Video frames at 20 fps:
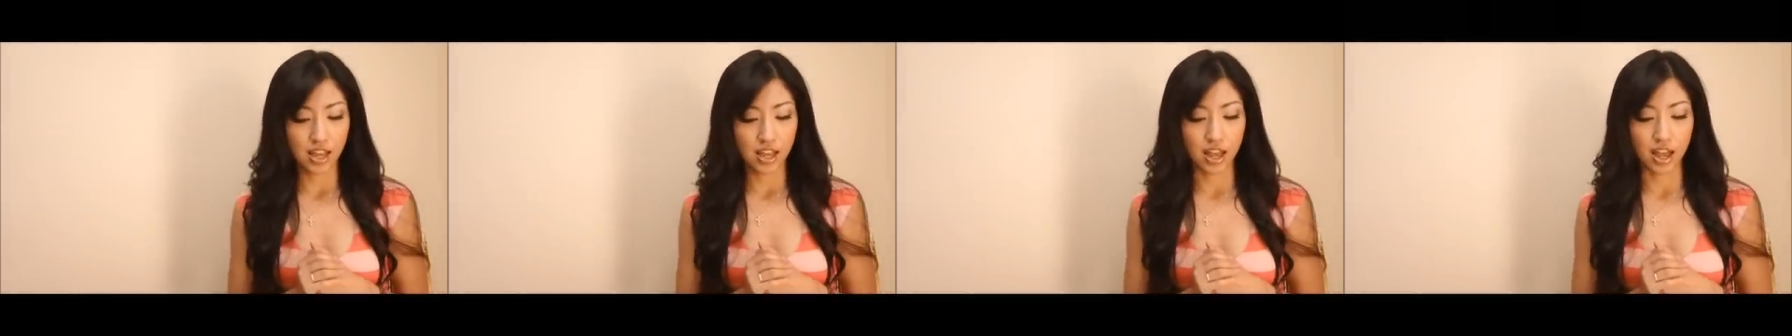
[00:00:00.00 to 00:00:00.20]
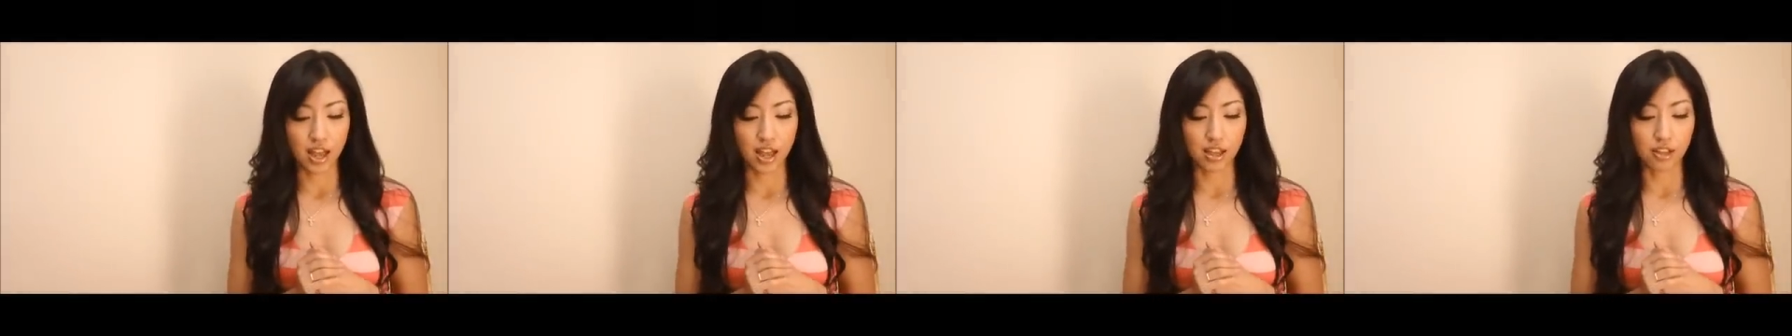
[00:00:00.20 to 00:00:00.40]

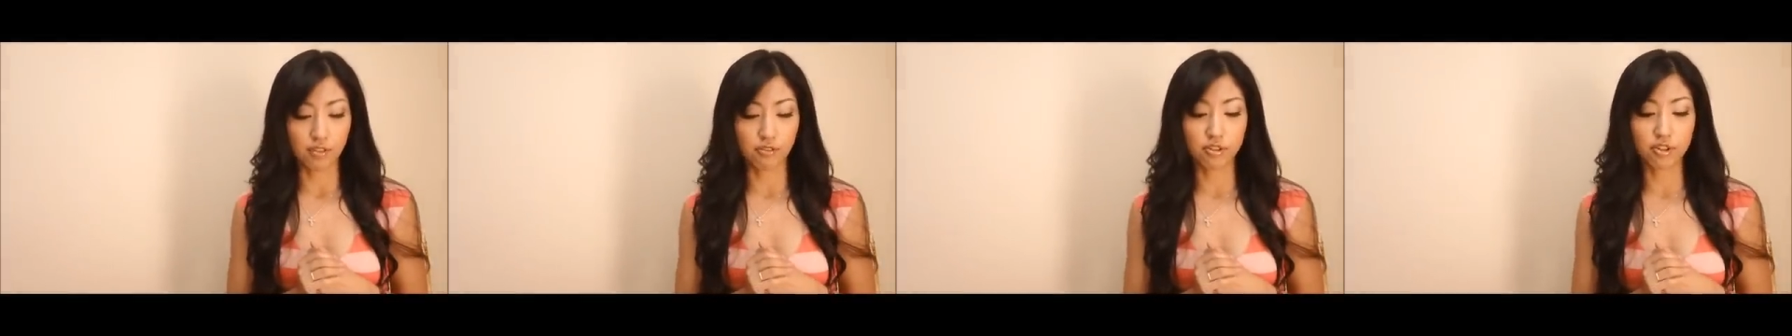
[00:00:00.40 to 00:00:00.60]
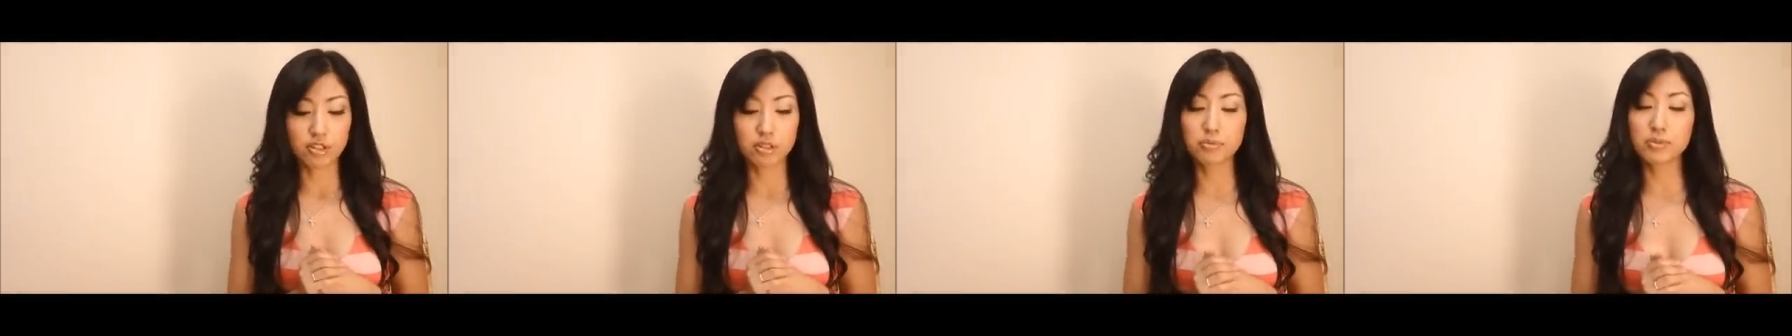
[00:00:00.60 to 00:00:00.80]
The
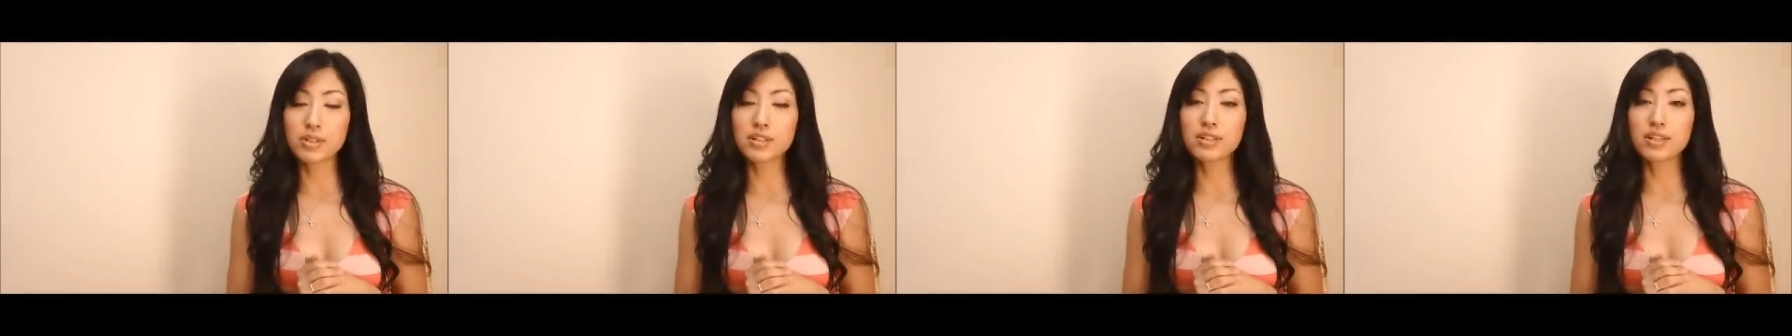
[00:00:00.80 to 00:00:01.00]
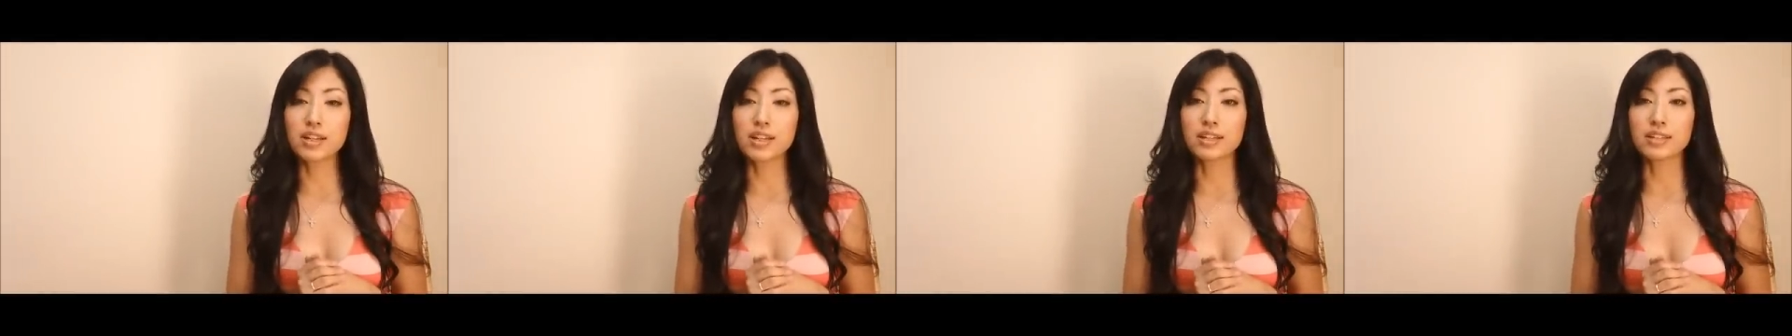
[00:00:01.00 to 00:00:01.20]
first
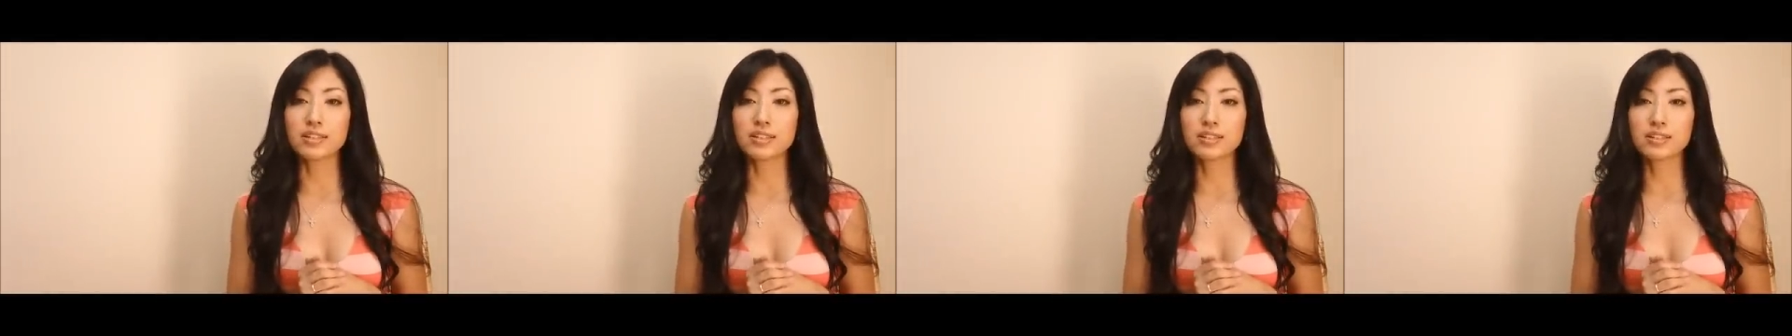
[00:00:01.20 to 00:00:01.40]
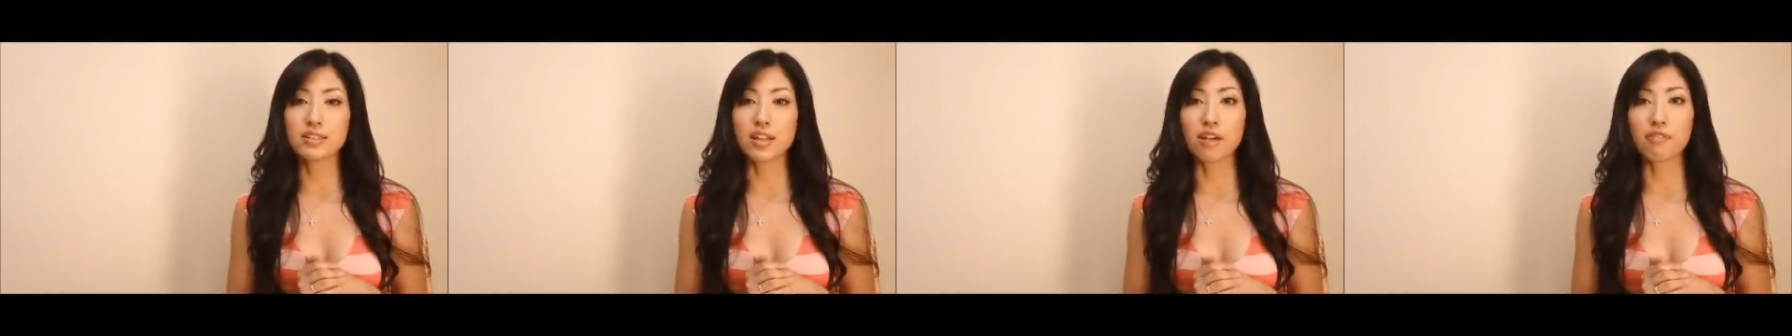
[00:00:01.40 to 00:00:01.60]
one
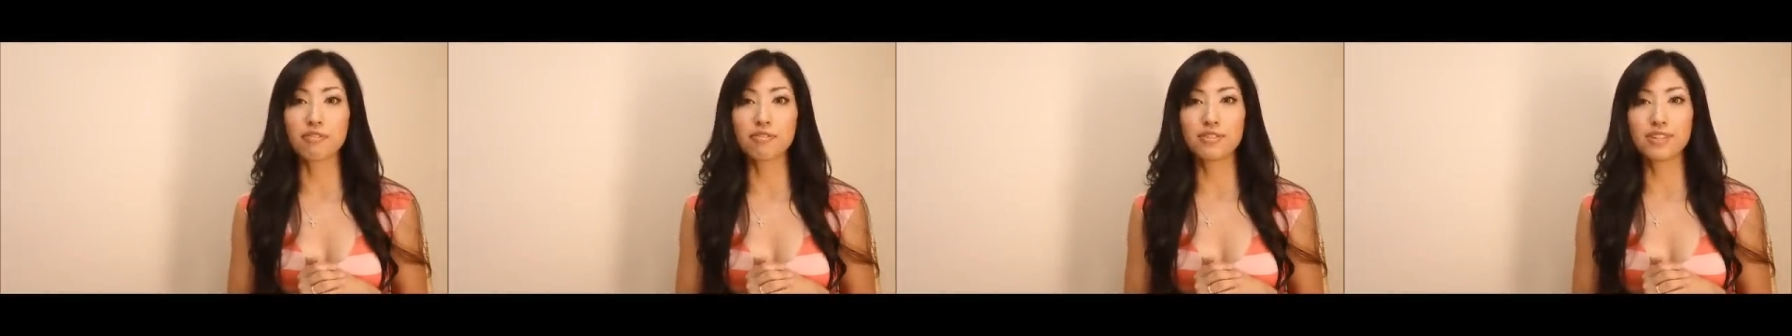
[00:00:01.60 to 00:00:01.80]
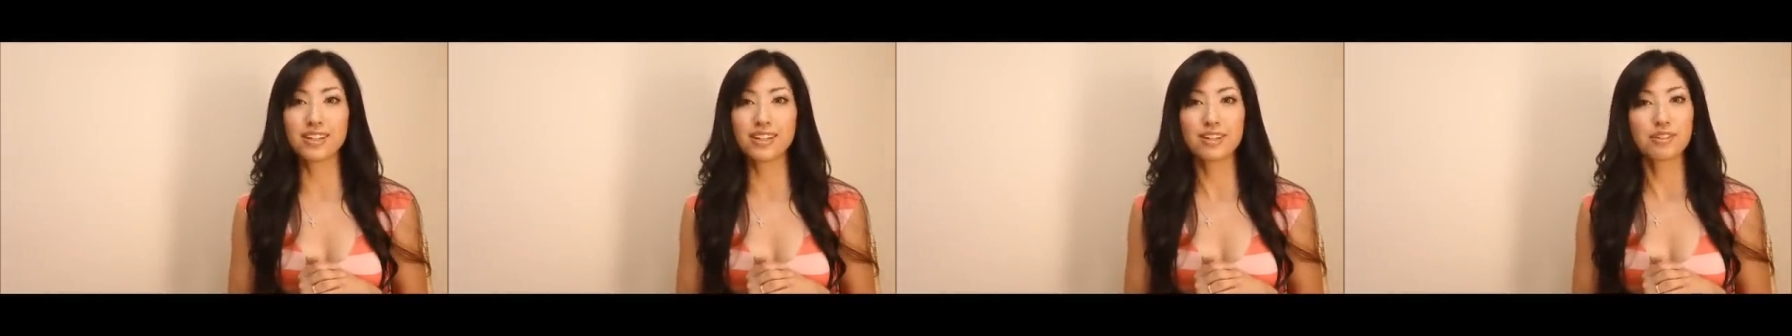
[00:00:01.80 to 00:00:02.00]
is
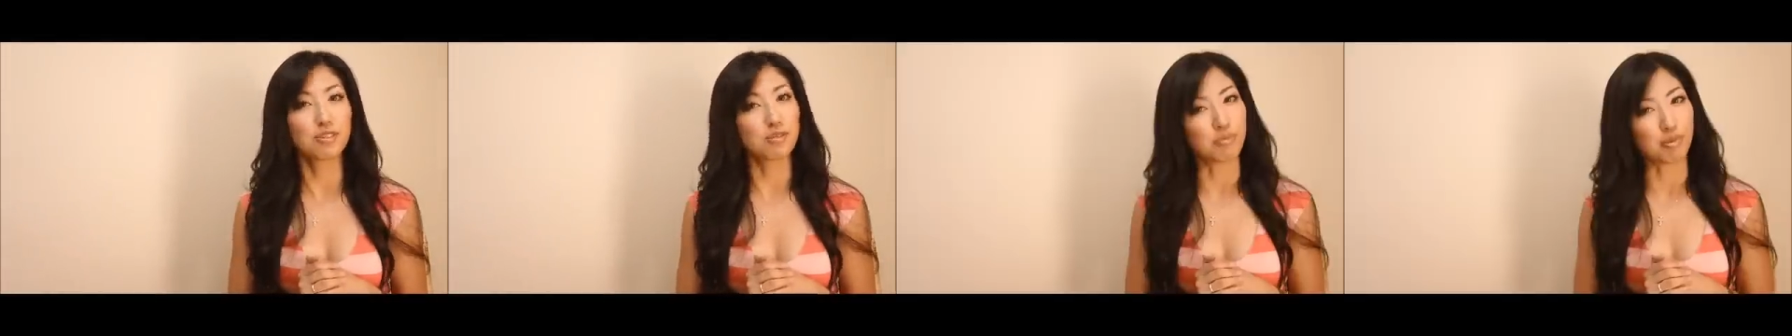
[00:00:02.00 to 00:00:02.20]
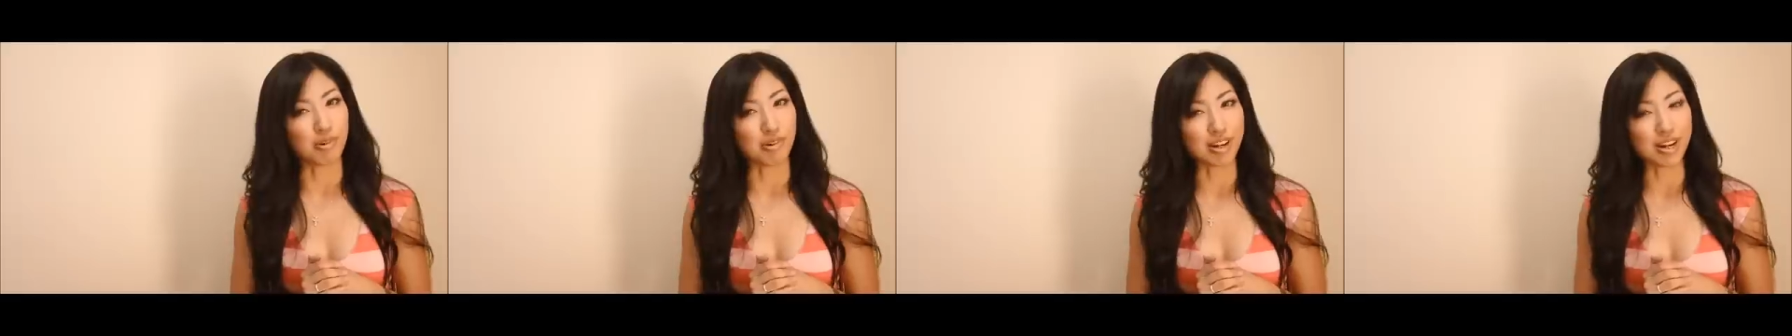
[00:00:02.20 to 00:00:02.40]
definitely
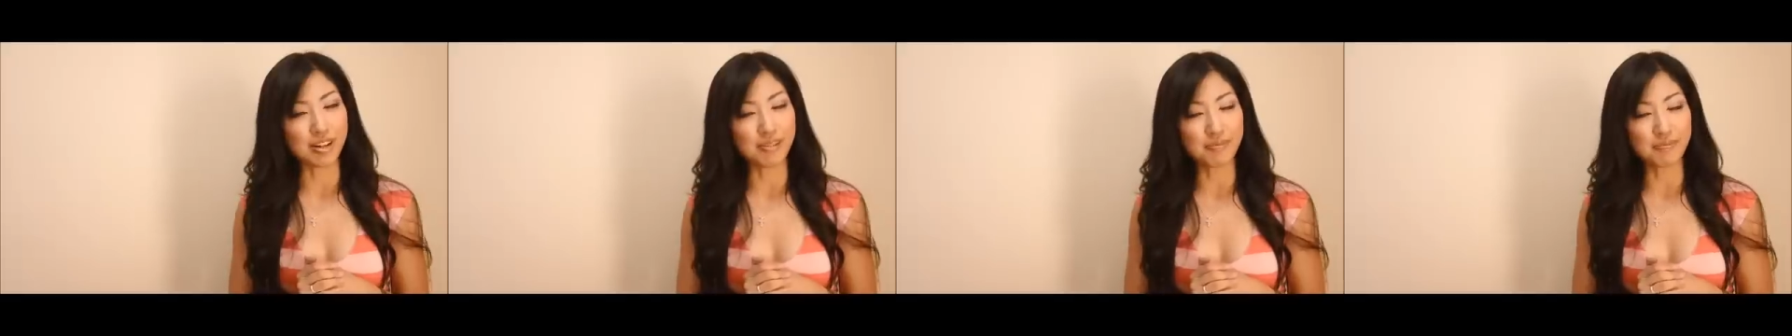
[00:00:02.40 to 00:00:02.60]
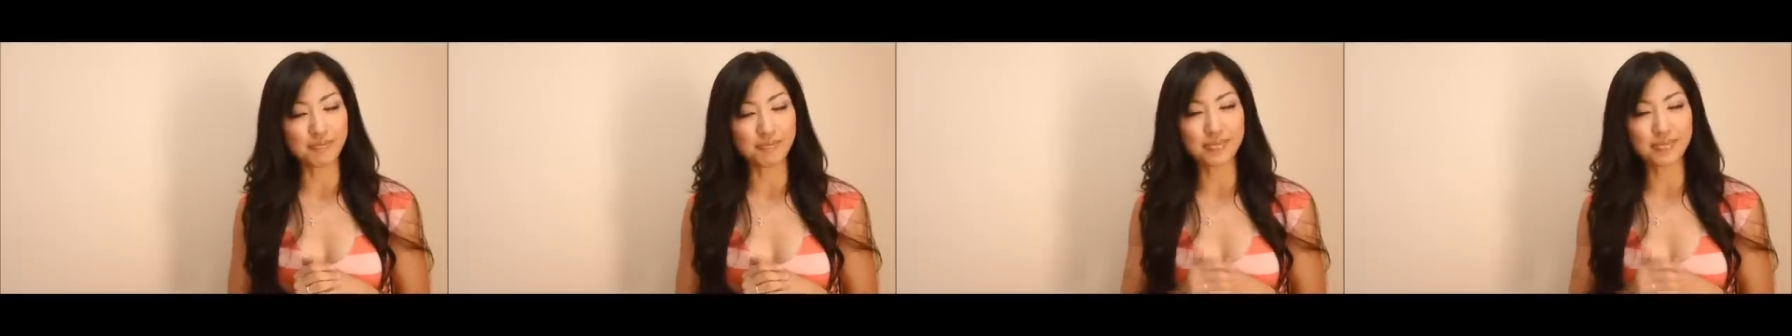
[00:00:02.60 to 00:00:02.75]
good morning.